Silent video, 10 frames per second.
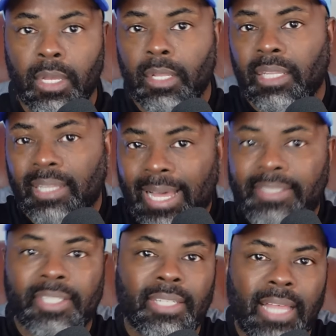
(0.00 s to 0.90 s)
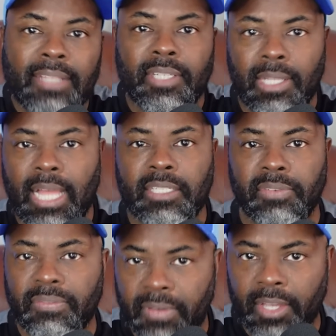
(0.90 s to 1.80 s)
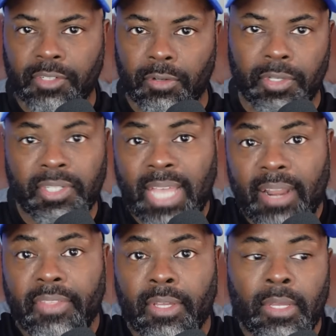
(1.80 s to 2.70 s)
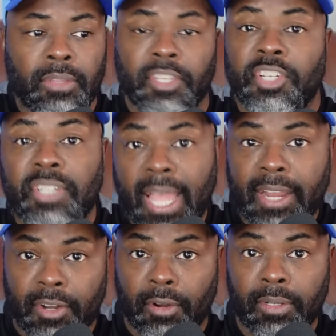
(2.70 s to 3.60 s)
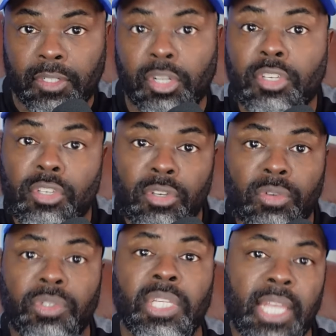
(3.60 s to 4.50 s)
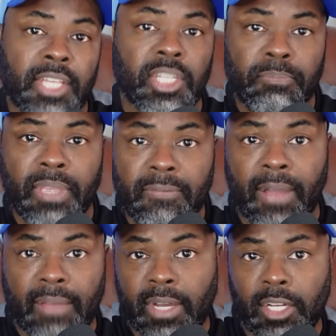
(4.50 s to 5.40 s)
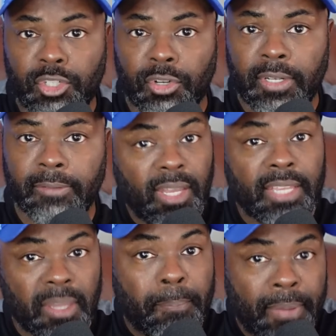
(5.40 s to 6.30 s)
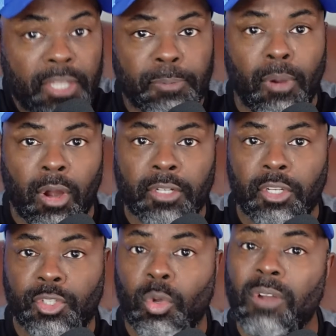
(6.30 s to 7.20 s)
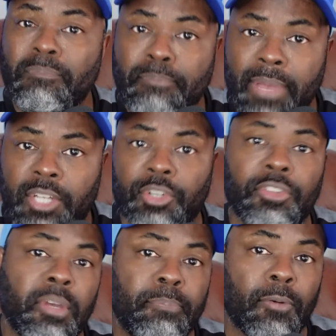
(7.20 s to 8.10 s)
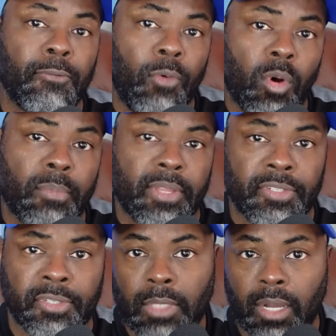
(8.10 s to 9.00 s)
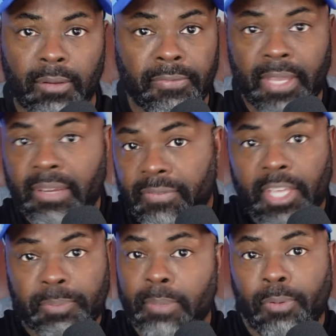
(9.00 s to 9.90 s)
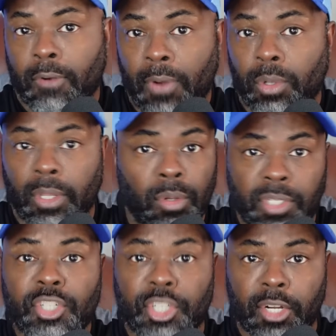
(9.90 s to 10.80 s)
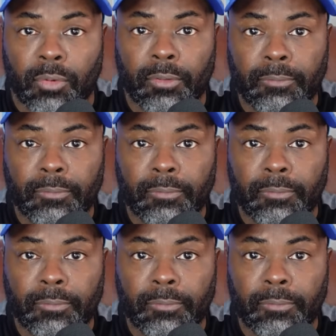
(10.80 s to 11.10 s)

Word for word: Lots and lots and lots of investors. It's kind of the the standard to use the S&P 500 as a benchmark to sort of measure the performance of investment portfolios in general.